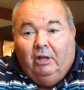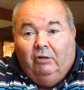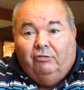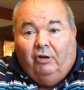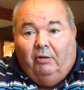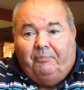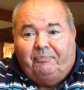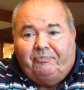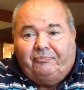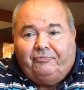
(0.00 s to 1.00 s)

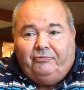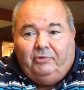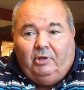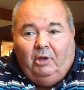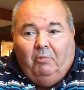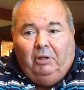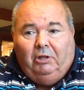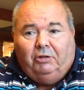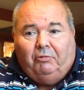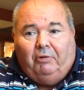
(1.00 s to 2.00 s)
So we
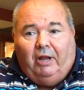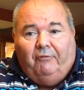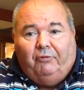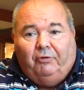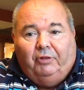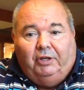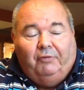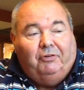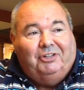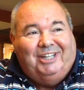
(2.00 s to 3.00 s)
looked around for the
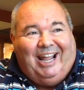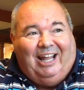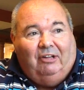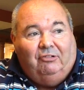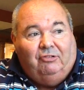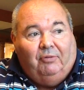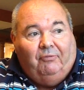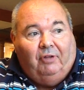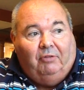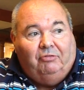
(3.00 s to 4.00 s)
different talents
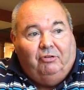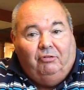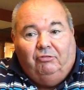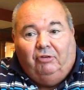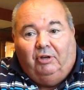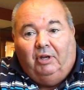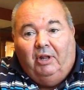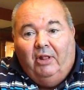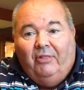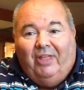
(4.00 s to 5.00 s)
of students, and
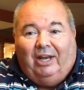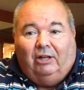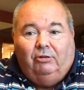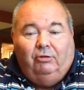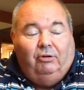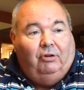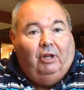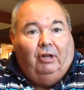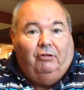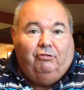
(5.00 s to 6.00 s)
that
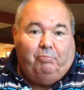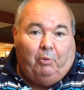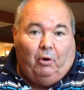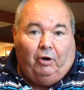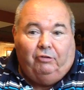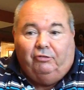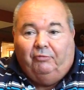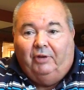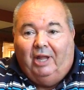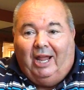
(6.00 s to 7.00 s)
included sports,
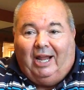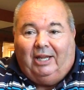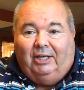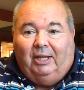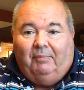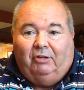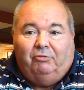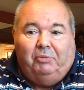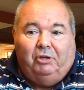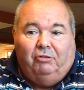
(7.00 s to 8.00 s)

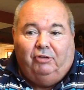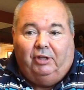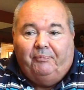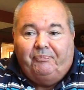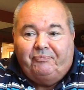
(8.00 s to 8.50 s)
academics, music,